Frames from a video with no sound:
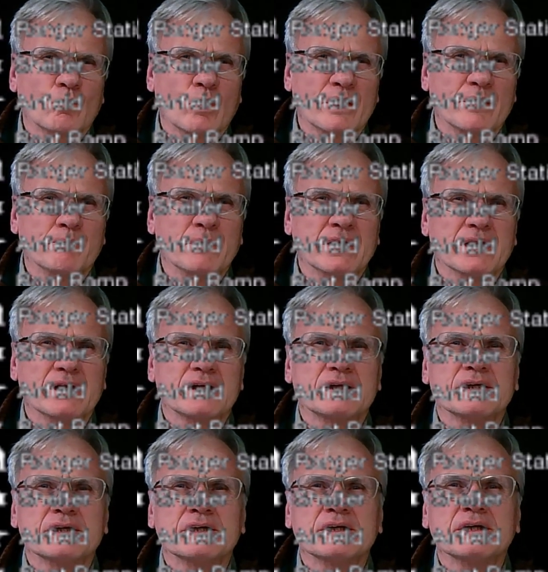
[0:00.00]
minute
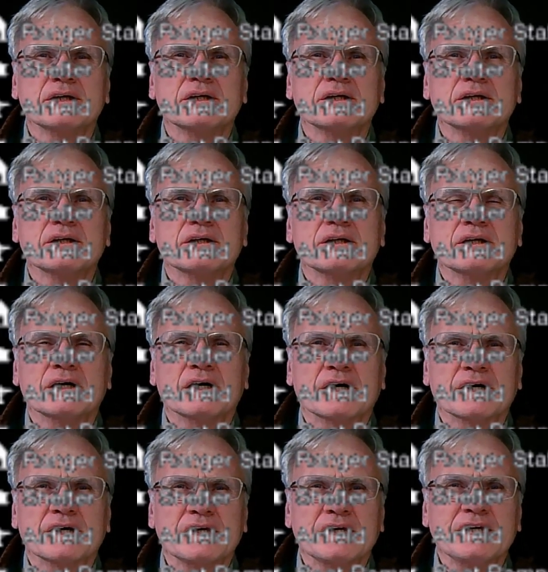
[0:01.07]

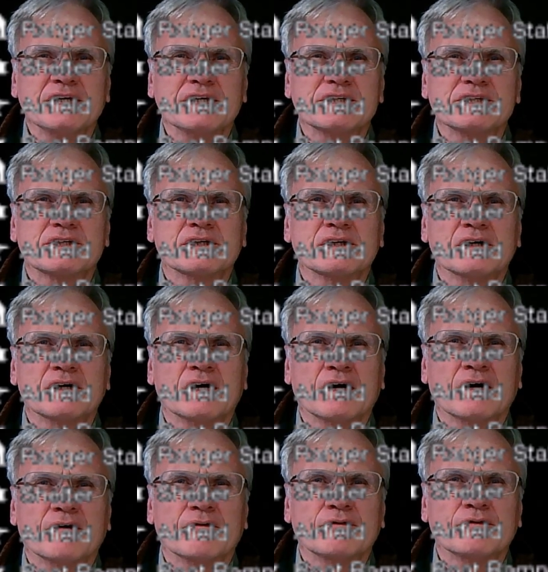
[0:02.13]
east
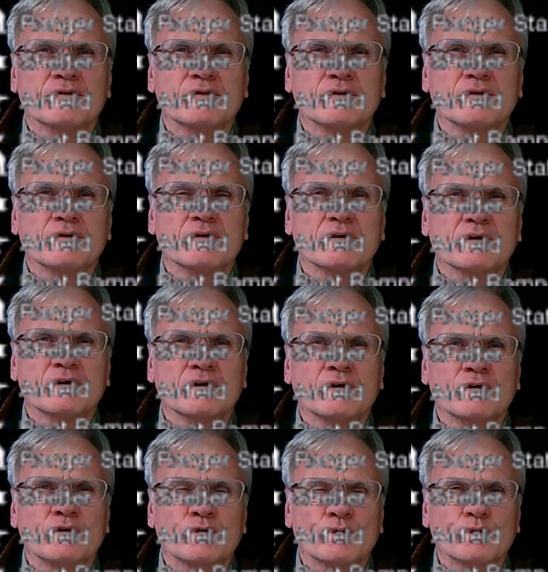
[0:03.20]
of
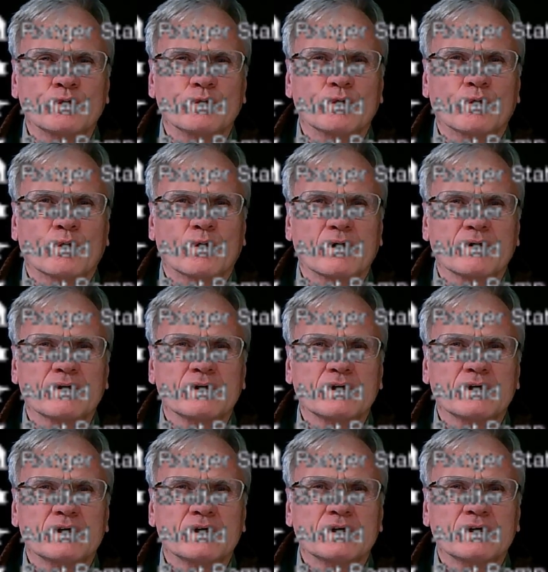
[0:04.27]
true north.
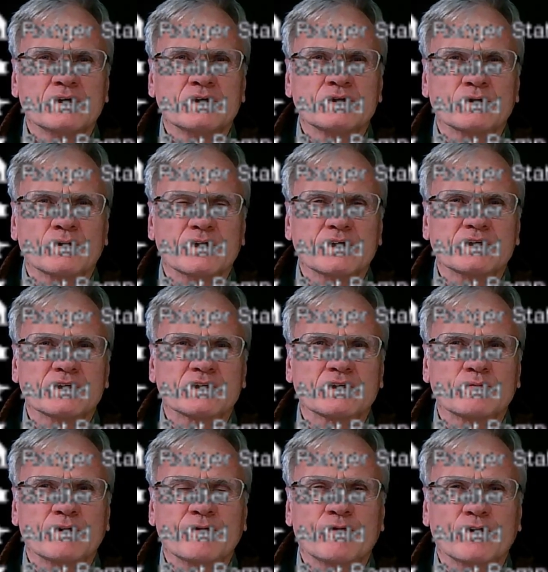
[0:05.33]
So this is
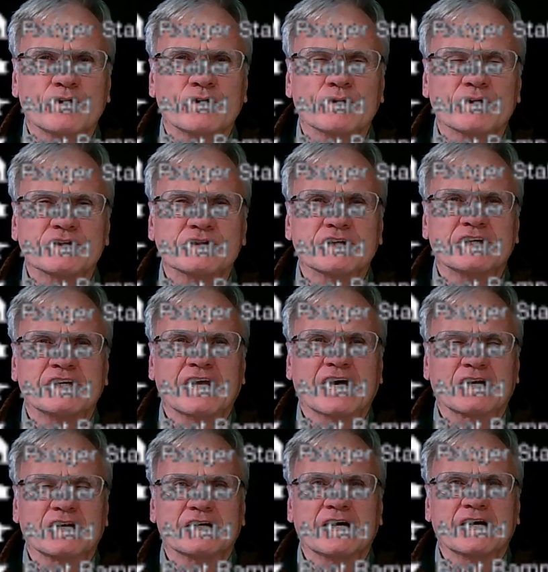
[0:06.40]
referred to as the
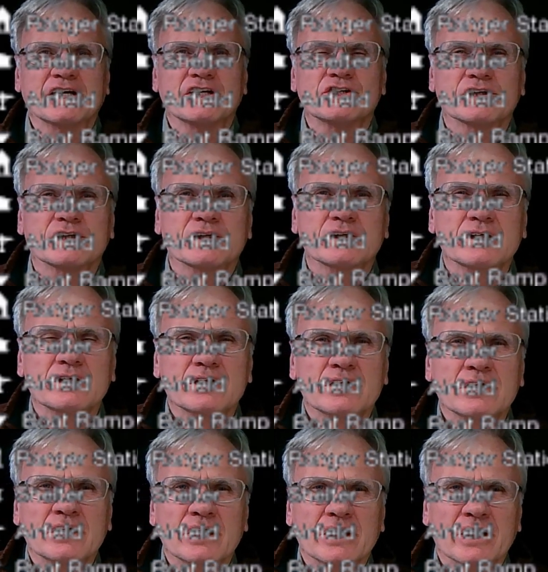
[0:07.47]
declination.
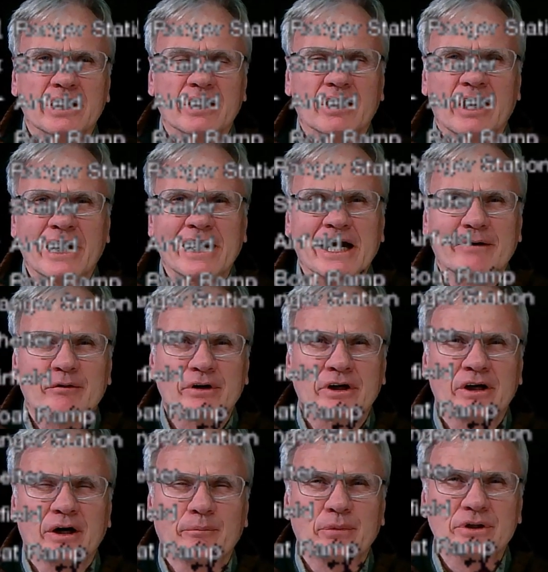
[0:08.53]
I have a
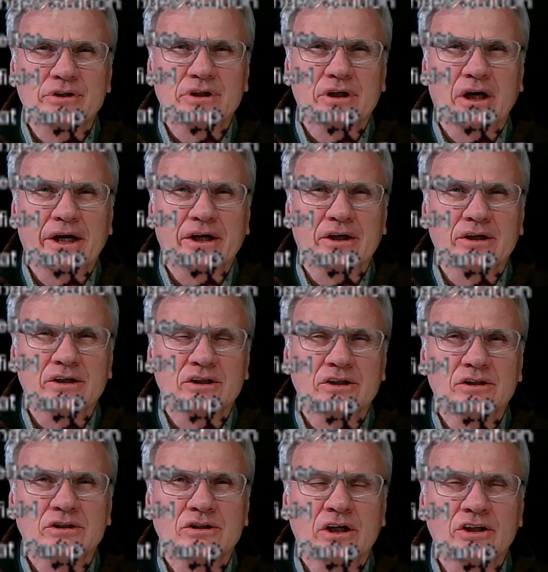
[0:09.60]
compass that I can
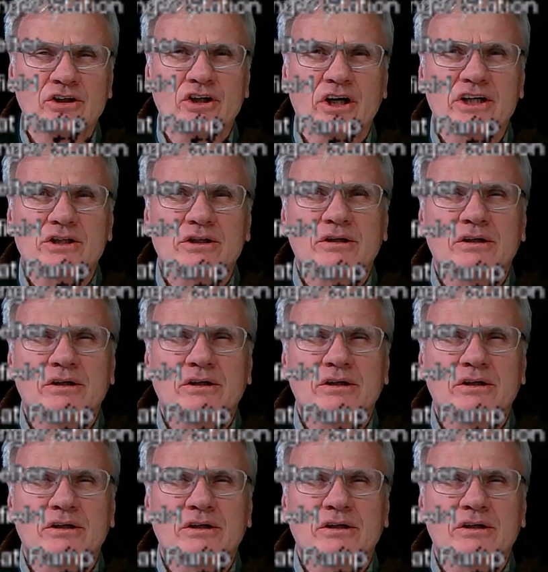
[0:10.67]
adjust